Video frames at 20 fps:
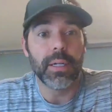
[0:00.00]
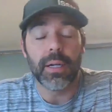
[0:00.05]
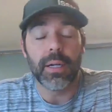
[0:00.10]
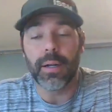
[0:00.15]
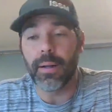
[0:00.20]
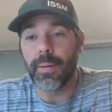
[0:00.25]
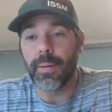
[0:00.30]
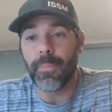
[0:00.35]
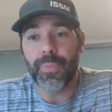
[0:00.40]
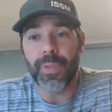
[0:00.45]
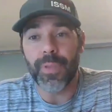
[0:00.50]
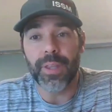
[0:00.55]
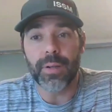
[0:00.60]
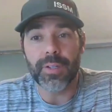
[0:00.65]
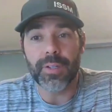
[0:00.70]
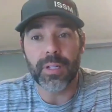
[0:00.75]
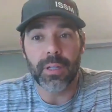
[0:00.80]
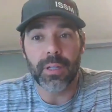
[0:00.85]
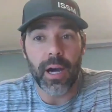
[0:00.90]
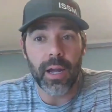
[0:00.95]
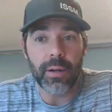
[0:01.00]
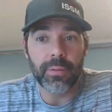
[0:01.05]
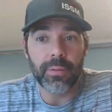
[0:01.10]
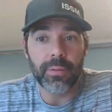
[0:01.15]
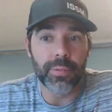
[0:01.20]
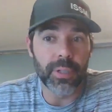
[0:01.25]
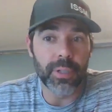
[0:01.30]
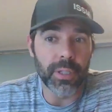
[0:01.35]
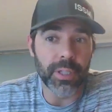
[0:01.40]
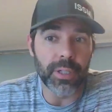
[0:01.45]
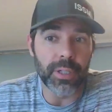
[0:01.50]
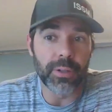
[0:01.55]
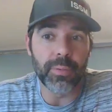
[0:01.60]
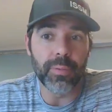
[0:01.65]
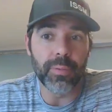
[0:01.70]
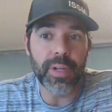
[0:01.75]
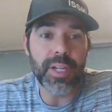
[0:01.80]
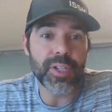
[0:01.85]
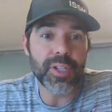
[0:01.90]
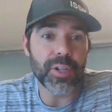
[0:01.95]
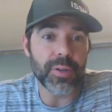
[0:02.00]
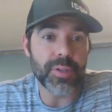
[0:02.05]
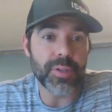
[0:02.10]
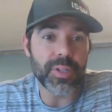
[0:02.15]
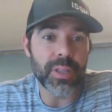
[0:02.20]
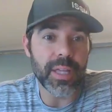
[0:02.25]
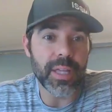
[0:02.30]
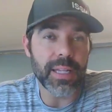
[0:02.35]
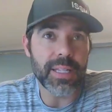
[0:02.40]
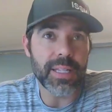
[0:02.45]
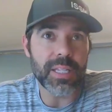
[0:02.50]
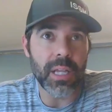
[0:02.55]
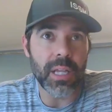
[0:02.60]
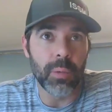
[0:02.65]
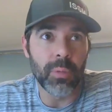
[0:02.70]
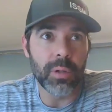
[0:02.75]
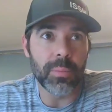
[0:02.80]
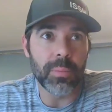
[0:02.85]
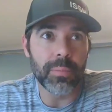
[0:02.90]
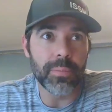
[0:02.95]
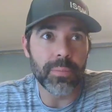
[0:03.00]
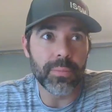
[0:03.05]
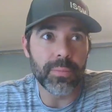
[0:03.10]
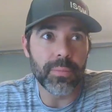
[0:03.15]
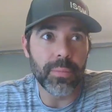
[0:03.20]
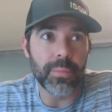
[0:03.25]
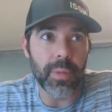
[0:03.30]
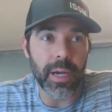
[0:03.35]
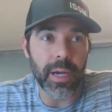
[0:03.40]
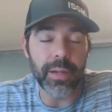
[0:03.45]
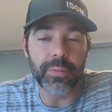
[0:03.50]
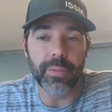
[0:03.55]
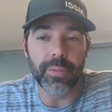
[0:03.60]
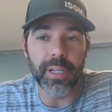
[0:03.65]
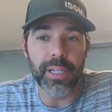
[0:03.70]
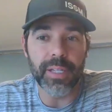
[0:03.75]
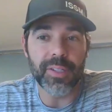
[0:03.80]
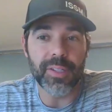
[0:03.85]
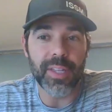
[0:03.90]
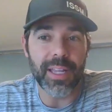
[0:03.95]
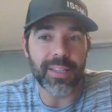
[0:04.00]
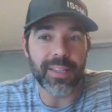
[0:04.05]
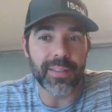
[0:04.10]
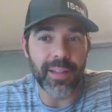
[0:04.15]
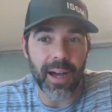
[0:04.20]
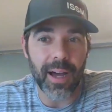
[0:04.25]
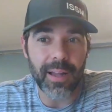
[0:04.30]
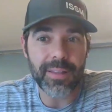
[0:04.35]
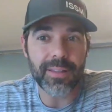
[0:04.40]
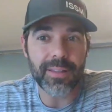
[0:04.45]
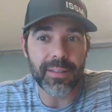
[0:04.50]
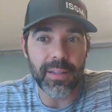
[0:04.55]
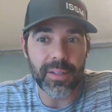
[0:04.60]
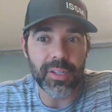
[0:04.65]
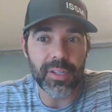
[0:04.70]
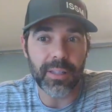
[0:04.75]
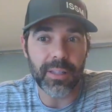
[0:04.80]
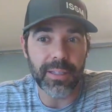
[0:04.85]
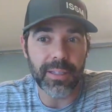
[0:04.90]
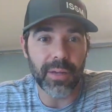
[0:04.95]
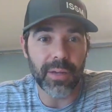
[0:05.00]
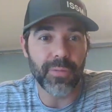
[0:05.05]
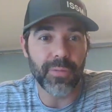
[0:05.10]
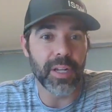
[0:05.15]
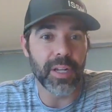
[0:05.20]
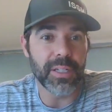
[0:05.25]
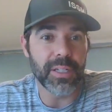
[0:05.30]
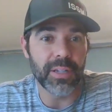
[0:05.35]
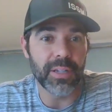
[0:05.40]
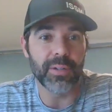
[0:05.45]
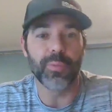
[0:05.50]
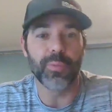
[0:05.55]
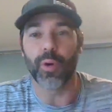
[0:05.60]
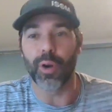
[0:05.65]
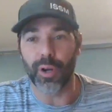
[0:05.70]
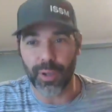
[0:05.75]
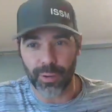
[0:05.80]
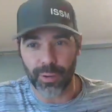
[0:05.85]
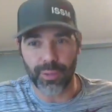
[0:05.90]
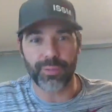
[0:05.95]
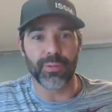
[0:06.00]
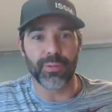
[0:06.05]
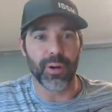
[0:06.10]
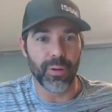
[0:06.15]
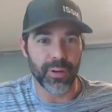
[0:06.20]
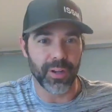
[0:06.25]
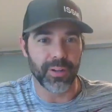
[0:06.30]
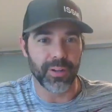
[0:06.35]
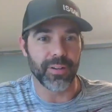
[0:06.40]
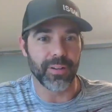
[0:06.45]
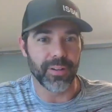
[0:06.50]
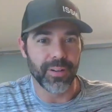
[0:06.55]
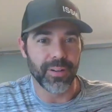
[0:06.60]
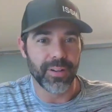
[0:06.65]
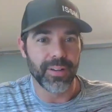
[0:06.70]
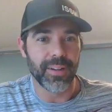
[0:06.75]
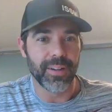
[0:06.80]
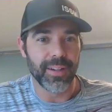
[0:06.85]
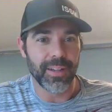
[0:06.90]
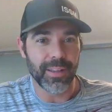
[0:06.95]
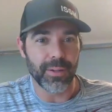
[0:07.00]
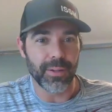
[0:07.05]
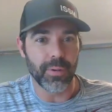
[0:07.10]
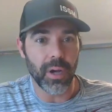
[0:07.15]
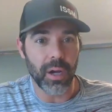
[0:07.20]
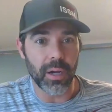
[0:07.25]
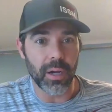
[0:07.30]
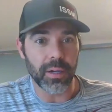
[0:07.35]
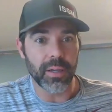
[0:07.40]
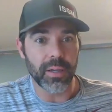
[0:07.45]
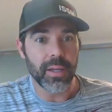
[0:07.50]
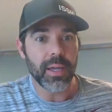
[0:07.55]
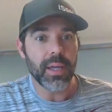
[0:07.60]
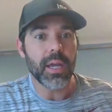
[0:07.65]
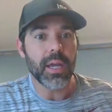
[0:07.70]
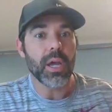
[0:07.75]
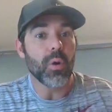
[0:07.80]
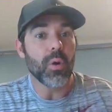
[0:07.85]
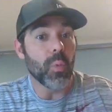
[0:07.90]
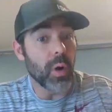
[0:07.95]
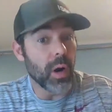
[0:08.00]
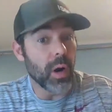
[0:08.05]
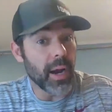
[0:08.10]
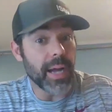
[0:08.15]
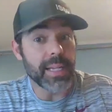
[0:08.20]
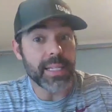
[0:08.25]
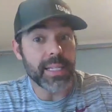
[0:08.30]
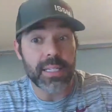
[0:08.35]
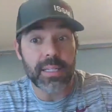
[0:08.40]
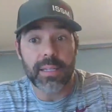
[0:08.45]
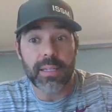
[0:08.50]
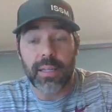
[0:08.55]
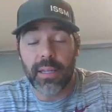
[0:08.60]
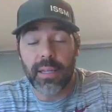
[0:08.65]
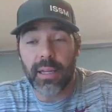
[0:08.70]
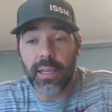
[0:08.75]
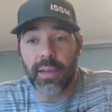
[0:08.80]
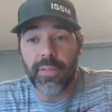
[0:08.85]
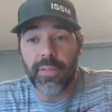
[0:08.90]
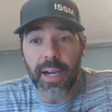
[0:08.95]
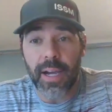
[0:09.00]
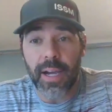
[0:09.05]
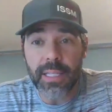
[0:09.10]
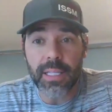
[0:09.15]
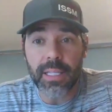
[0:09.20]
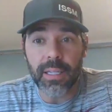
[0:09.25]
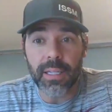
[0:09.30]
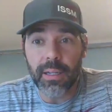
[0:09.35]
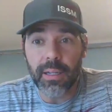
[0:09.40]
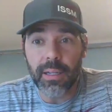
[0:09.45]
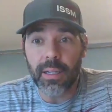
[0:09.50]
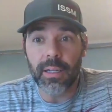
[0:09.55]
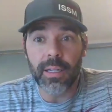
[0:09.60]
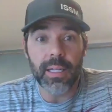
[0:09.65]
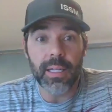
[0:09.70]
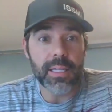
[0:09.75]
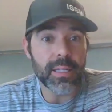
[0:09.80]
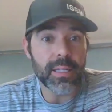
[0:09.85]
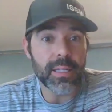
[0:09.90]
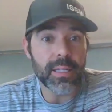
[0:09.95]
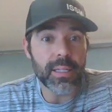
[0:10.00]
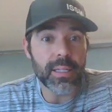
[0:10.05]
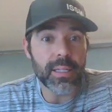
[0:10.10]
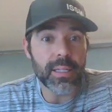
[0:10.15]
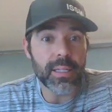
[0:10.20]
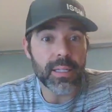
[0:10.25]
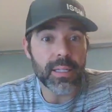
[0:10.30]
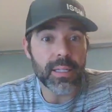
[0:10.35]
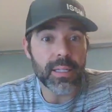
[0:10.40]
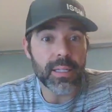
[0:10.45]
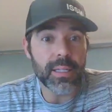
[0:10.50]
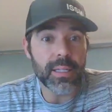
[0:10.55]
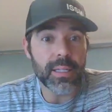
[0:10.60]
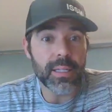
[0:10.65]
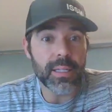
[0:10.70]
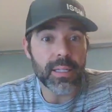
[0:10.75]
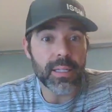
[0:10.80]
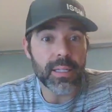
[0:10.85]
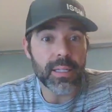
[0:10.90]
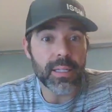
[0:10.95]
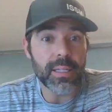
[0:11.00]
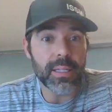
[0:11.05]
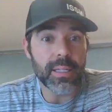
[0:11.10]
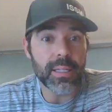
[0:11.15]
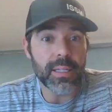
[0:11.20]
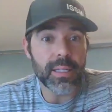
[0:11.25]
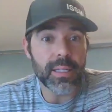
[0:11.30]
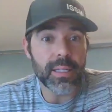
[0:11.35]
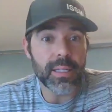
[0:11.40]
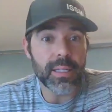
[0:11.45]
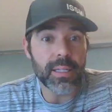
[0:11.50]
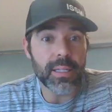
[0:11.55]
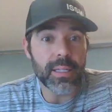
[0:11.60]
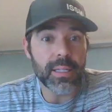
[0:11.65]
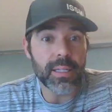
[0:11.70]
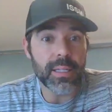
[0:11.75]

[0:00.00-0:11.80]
Um, there's a lot of really good research that someone might read, say it's not statistically different, it didn't work, and throw it under the rug. Mm-hmm. Whereas if I see it and it's a 1.5